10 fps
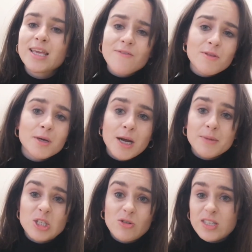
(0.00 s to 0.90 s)
Give them an
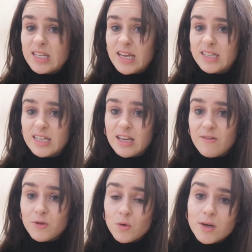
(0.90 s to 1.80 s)
opportunity then to
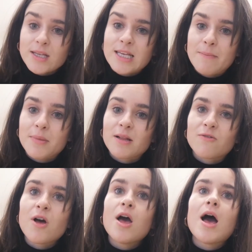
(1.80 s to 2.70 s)
give you an example
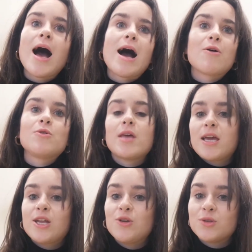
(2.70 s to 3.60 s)
of how
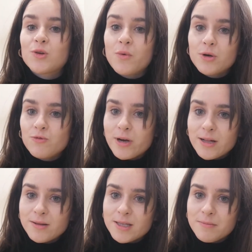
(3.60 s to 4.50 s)
they can use the word
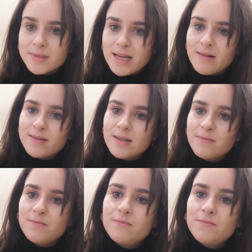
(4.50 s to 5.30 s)
wriggled themselves.